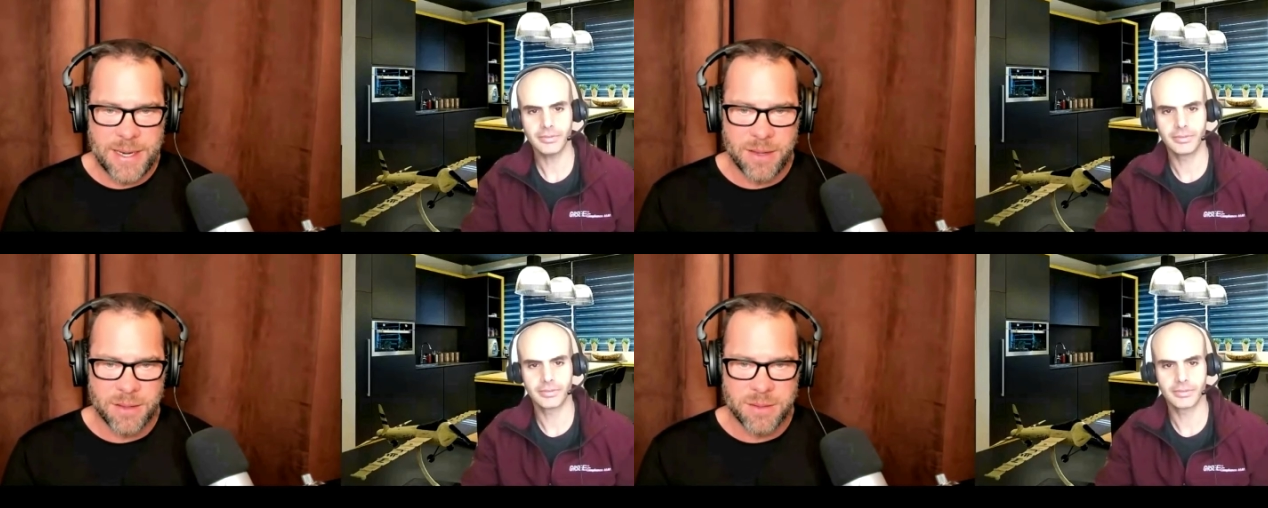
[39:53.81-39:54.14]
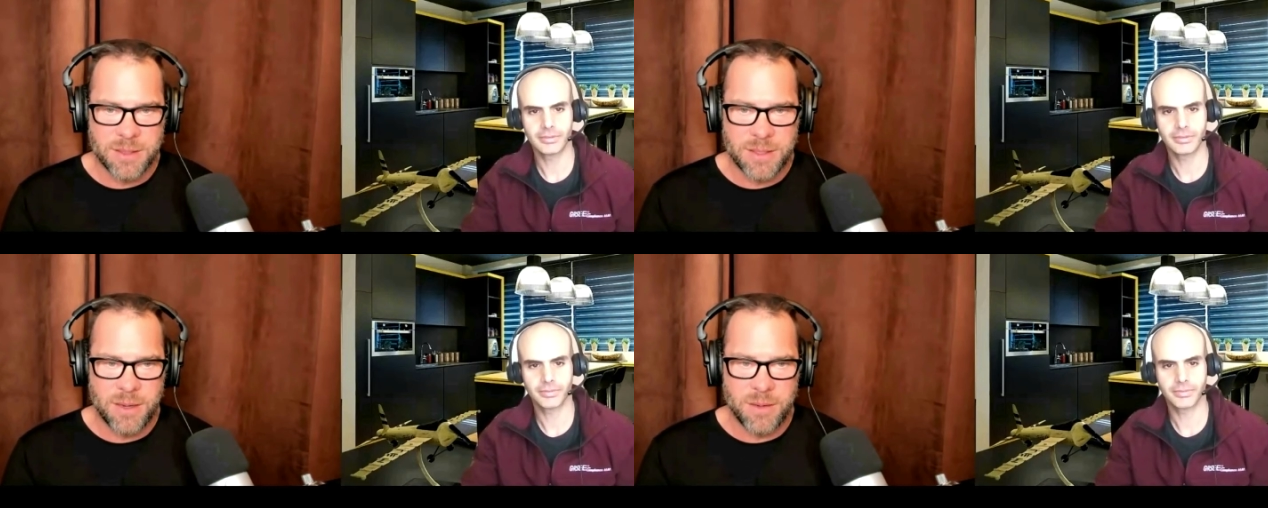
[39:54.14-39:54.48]

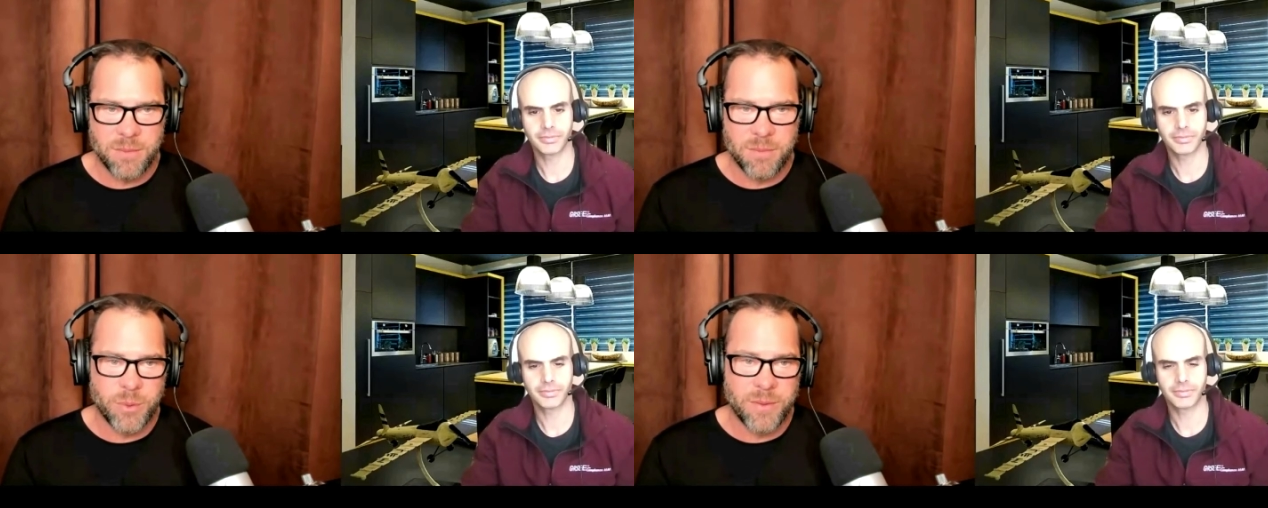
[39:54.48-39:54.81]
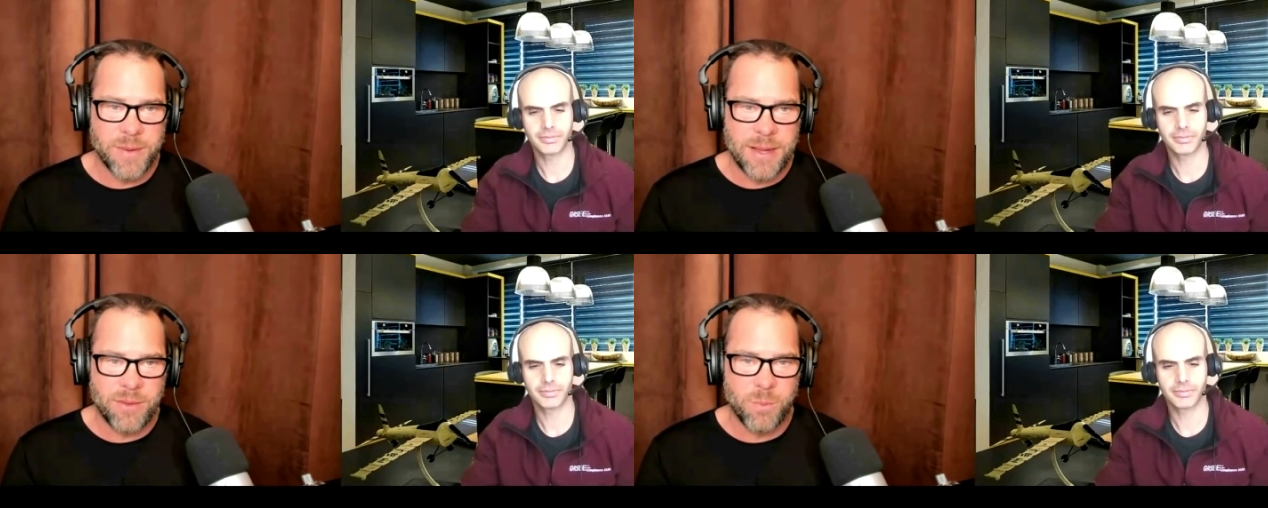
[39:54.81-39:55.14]
Speaker 1: else and
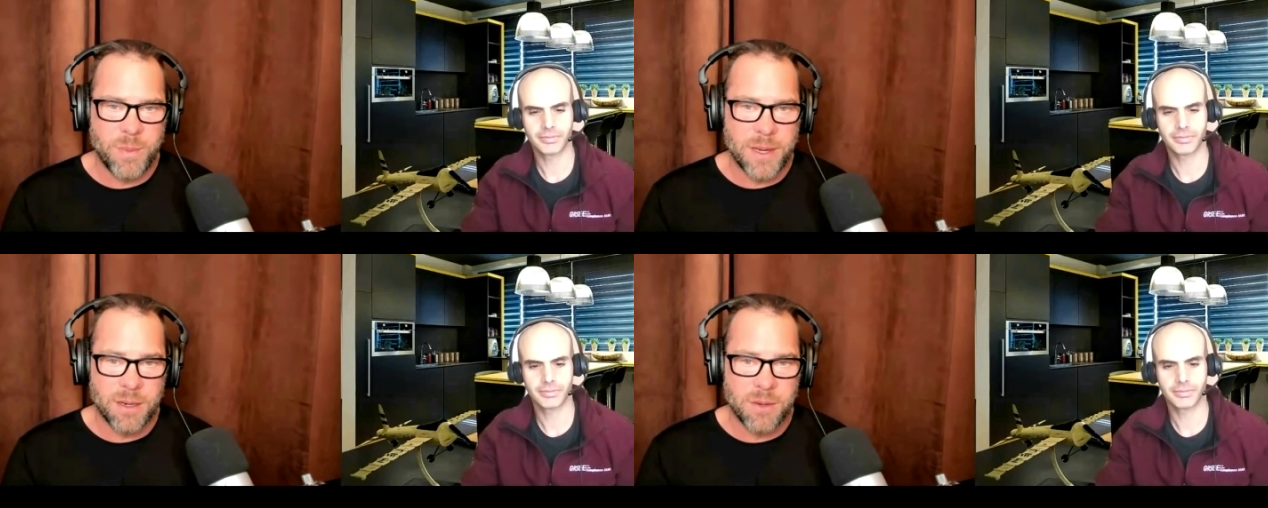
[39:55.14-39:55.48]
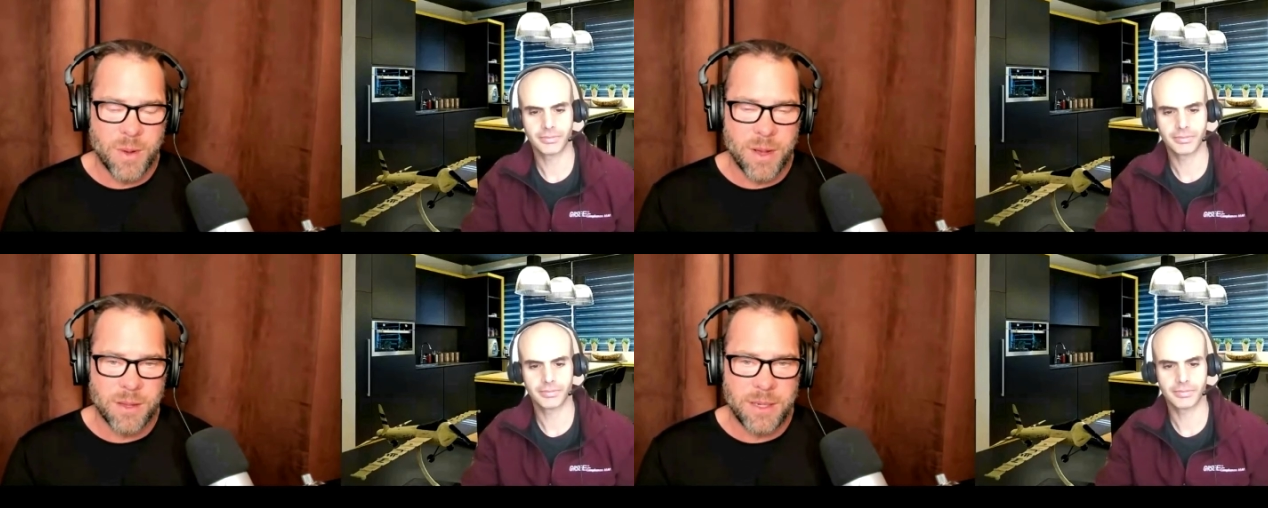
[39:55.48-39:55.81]
provides better
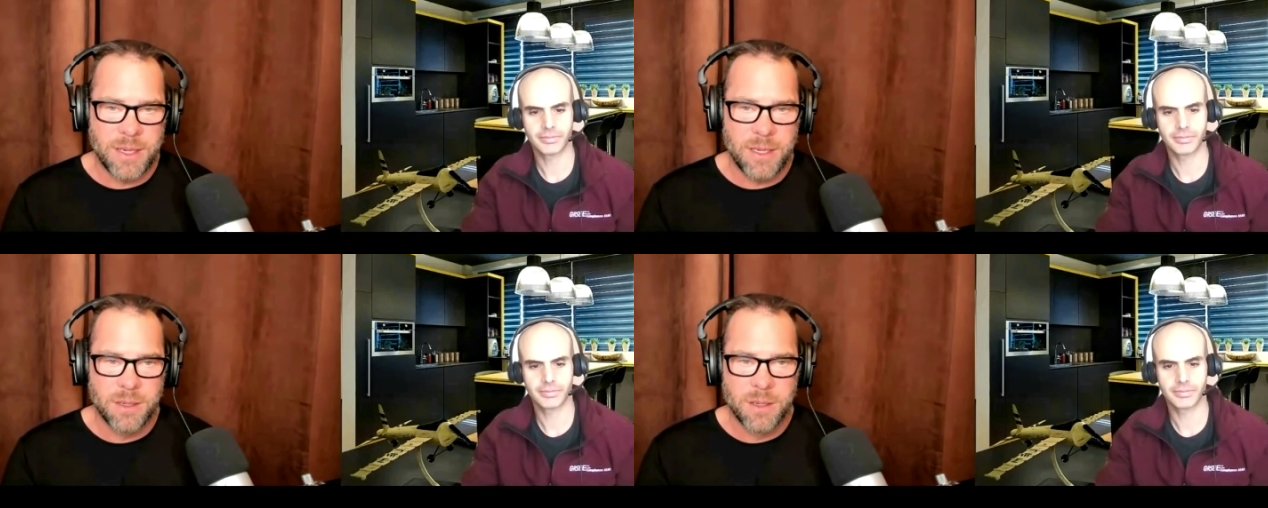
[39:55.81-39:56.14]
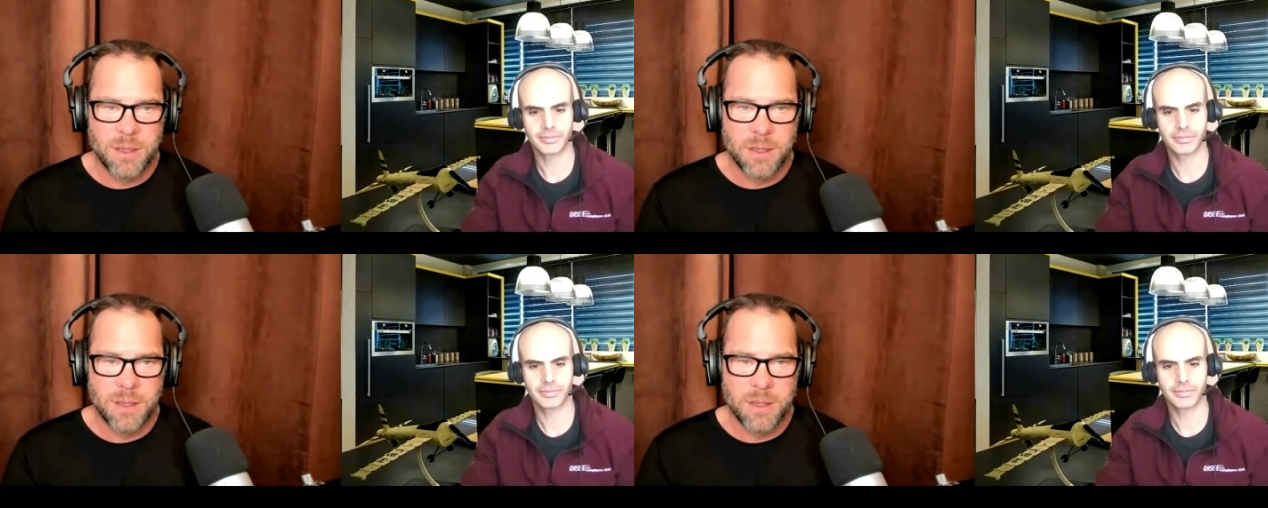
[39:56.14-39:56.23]
quality